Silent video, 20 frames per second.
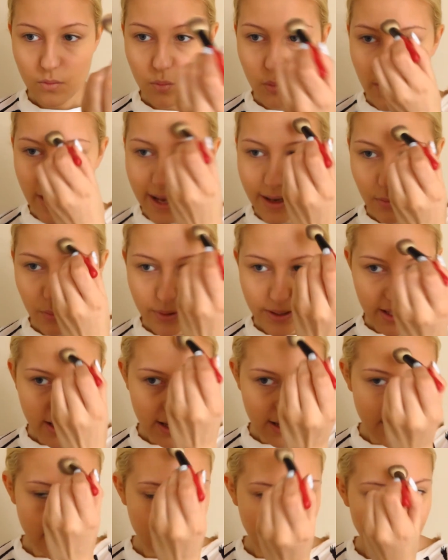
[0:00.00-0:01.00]
where we
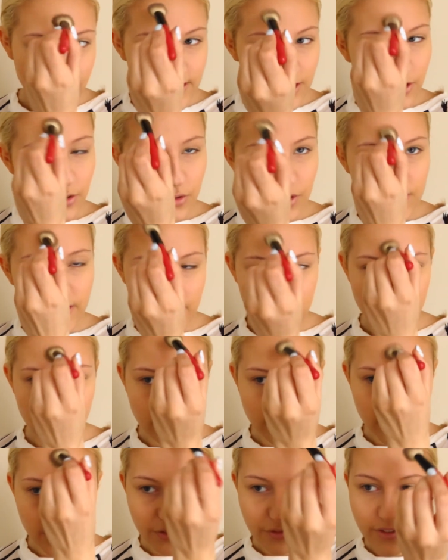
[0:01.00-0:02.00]
highlighted through the centre
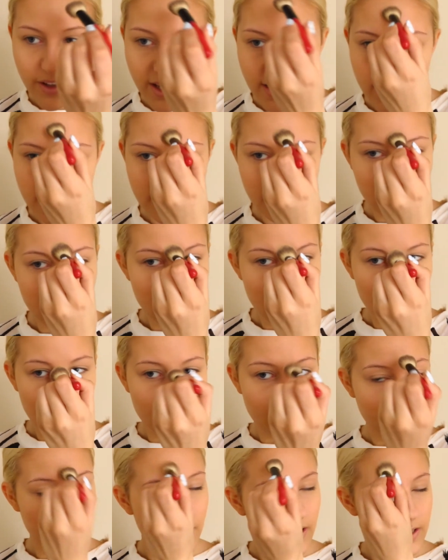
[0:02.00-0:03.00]
of our face
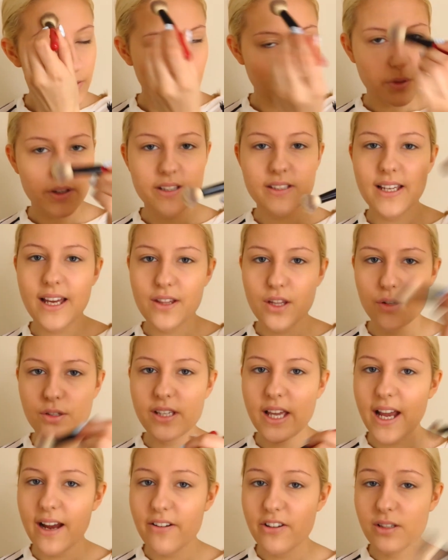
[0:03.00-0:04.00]
because we want to set
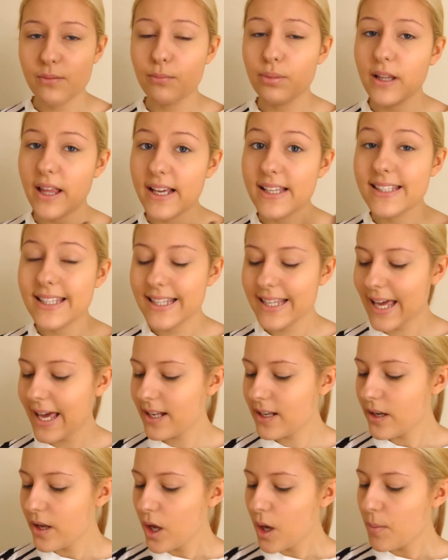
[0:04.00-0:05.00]
those areas in place
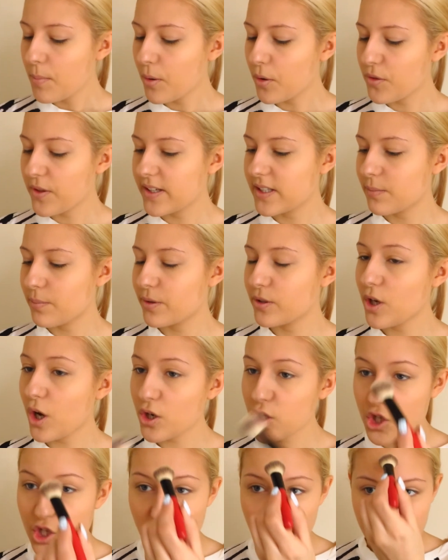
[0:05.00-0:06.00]
again, but this
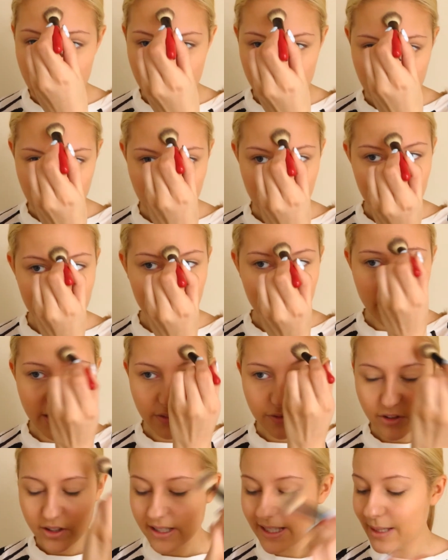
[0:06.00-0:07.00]
banana shade is really
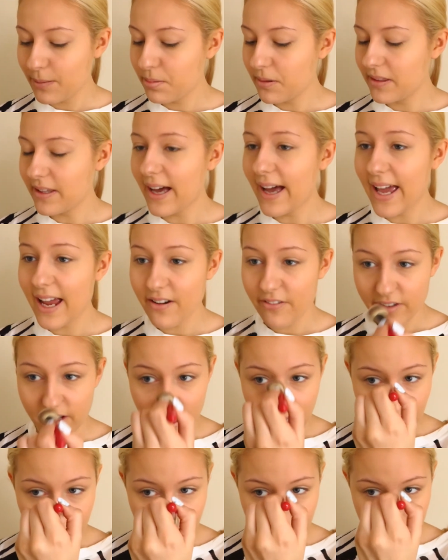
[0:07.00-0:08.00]
great for keeping that
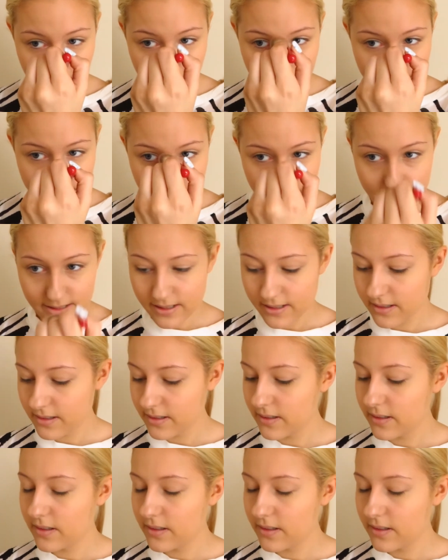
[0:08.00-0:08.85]
area highlighted.